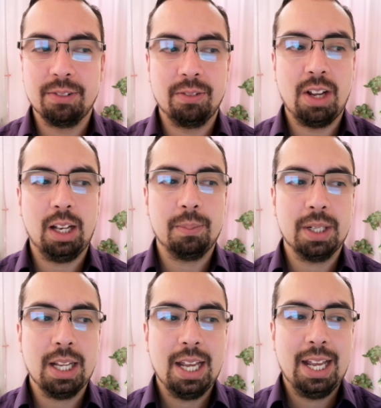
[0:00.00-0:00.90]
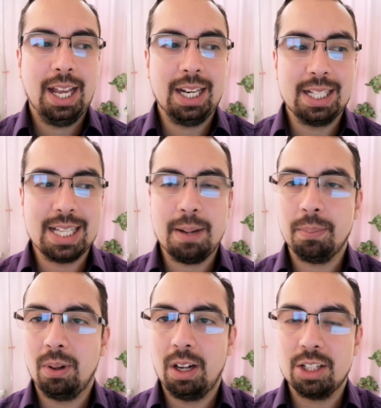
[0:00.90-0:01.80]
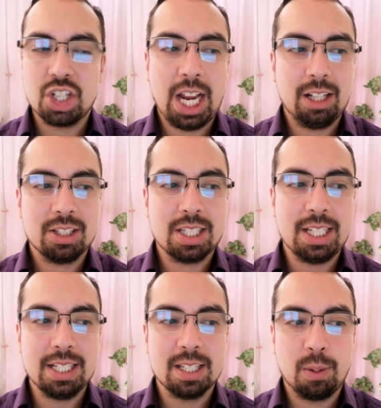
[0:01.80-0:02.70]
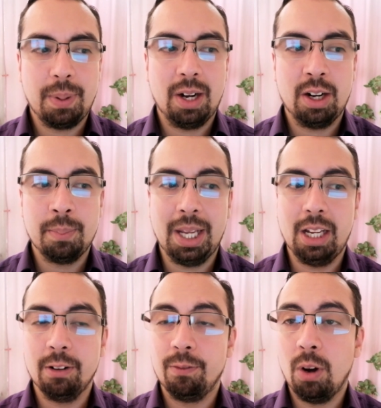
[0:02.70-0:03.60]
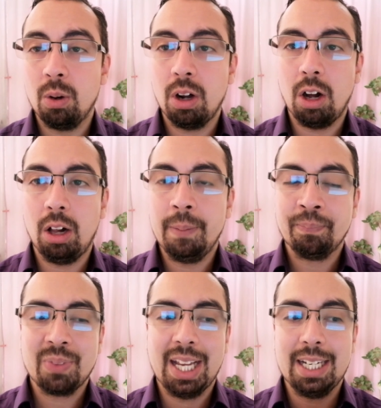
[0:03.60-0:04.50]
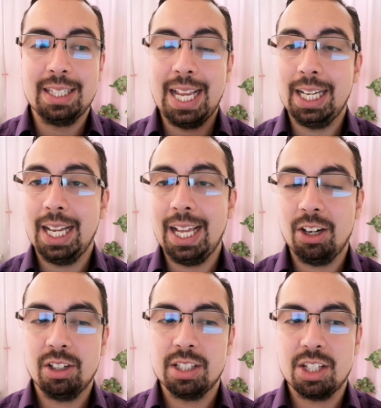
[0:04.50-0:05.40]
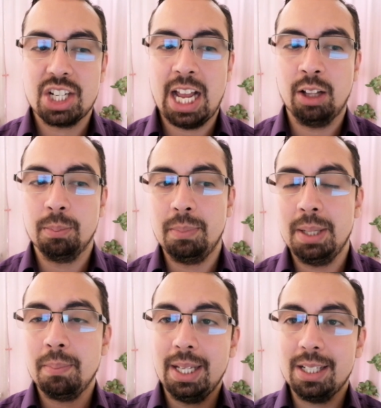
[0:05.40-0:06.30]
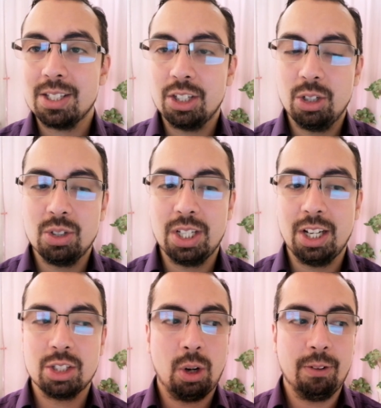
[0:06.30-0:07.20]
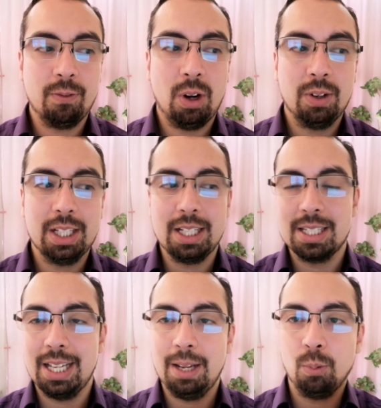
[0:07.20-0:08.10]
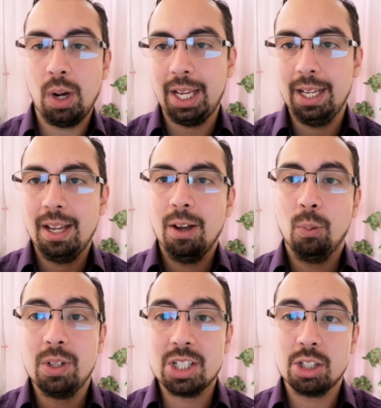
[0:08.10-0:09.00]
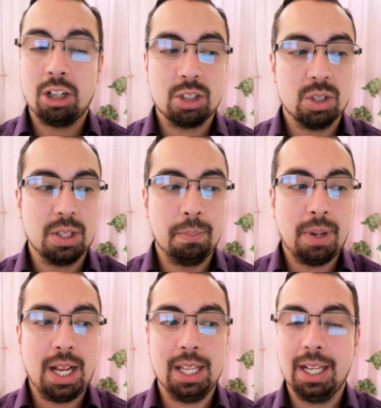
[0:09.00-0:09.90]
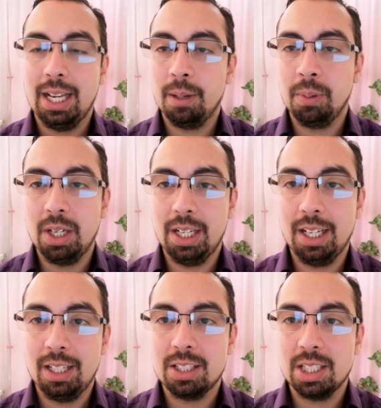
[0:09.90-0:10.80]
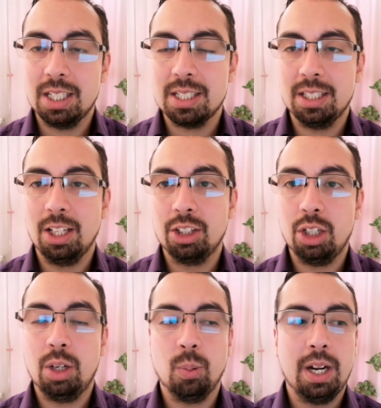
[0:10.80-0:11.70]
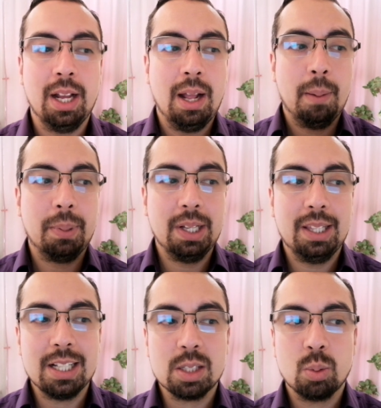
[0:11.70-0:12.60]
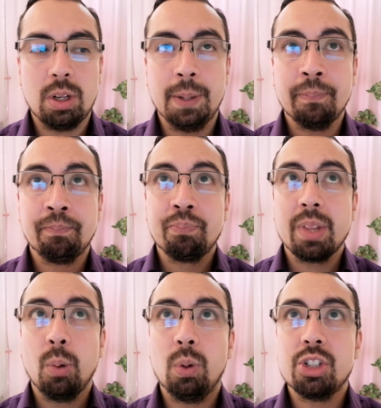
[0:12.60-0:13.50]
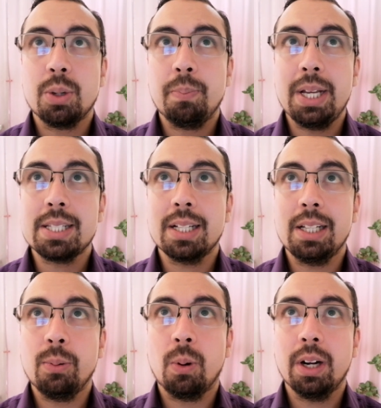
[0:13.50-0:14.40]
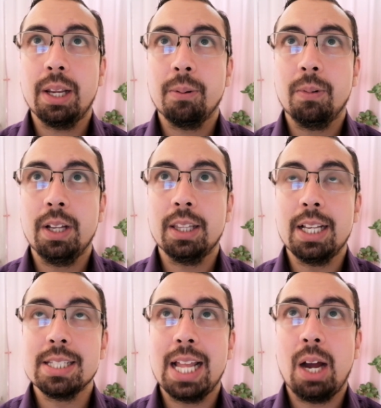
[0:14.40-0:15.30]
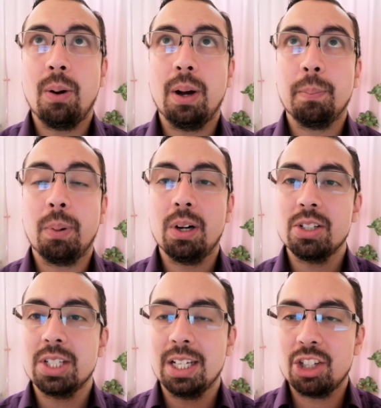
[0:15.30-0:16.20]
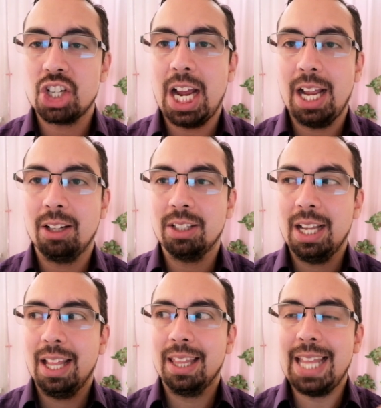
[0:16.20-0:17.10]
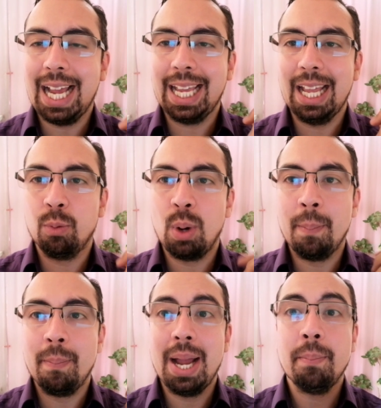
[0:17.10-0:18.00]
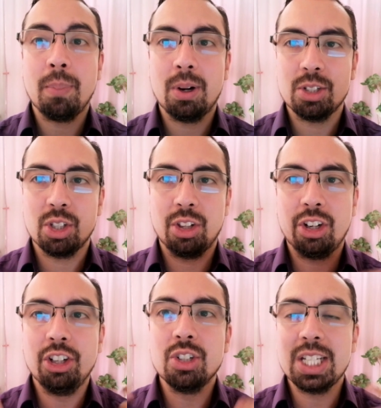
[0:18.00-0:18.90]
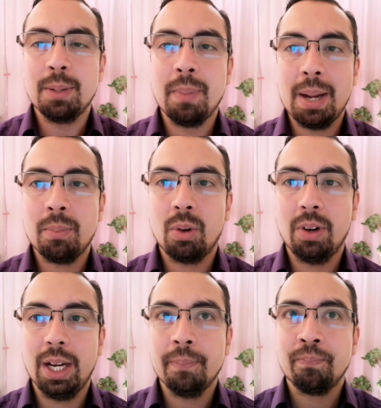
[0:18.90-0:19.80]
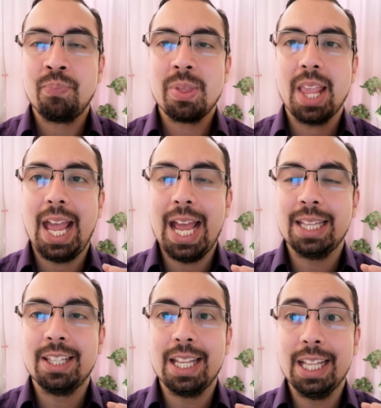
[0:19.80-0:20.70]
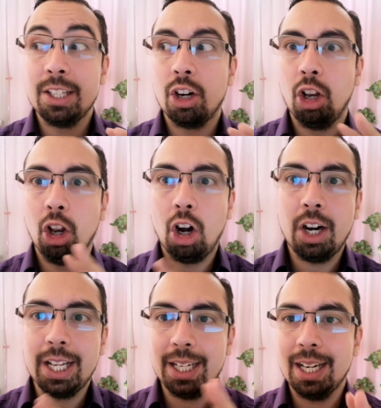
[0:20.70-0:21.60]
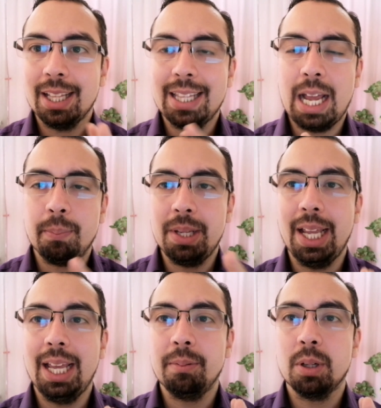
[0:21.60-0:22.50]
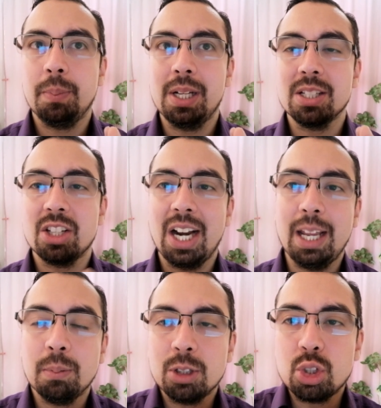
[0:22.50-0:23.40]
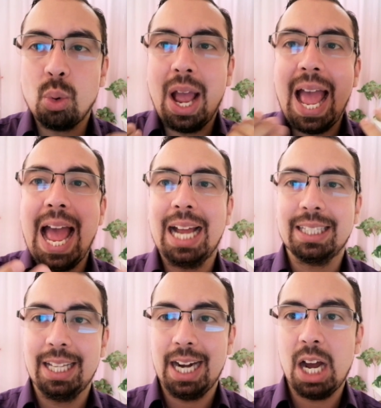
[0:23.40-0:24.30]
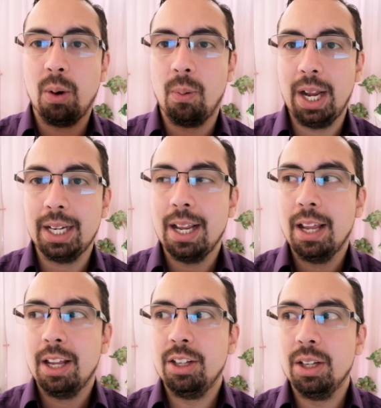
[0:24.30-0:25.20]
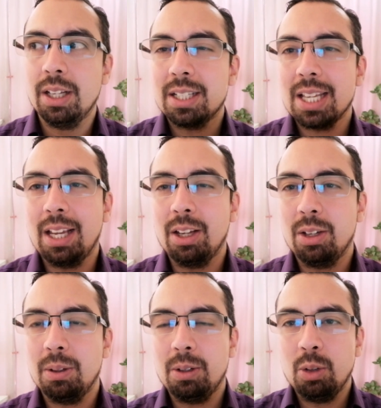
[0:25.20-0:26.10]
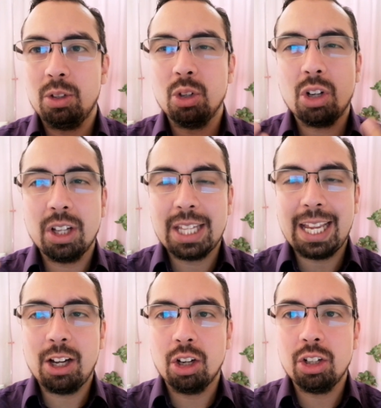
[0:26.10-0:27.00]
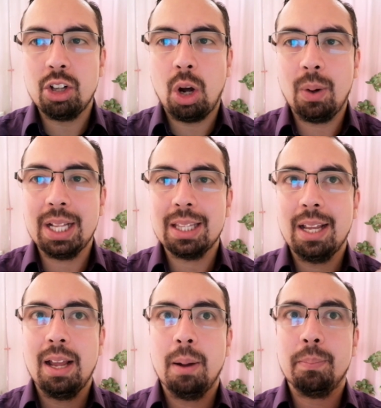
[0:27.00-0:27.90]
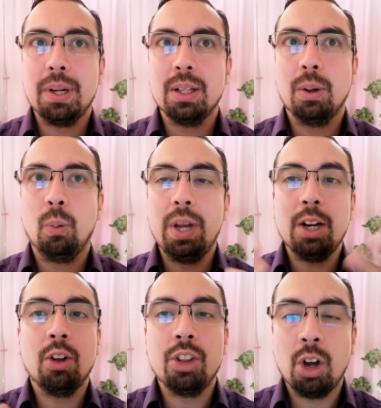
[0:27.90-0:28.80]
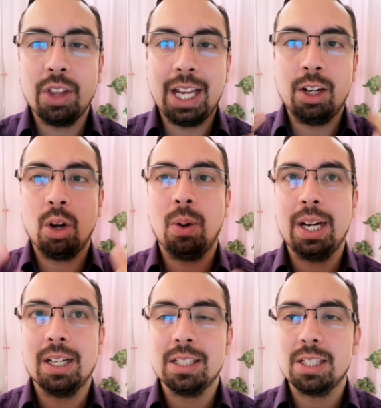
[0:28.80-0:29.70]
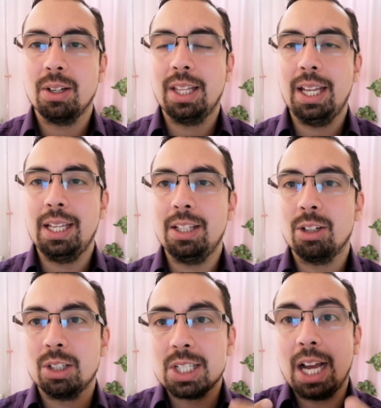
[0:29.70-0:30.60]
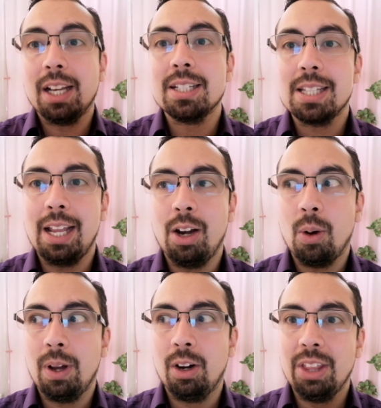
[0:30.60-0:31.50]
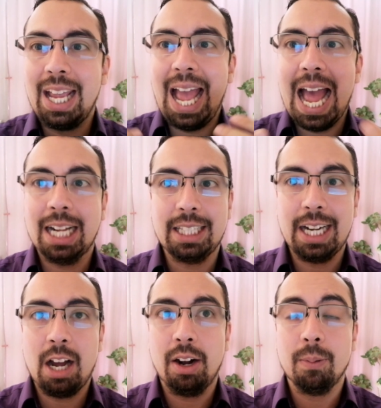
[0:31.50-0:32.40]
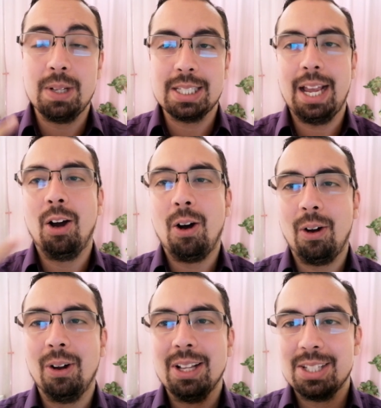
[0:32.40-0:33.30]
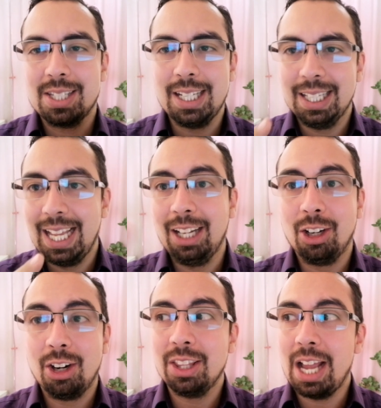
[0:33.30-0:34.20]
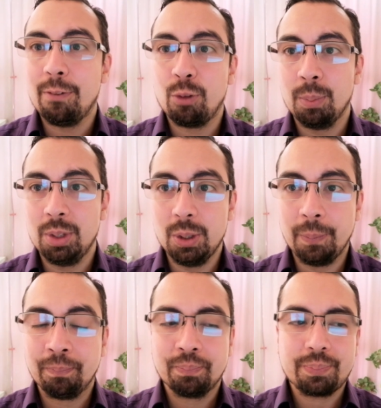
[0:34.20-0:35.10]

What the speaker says: development. An example, a child sees their parent making a phone call, and a day later the child mimics using a toy phone in the same way, which is also symbolic, and I'm going to get into this in the third one. But in this one, what you're basically working with is now a child that can remember. So they're using memory, and they're learning that behavior because they're able to act it out, right? It's like they could know it, but we don't know they know it until they either tell us they know it or they act it out, and we say, oh, see, they learned that from you.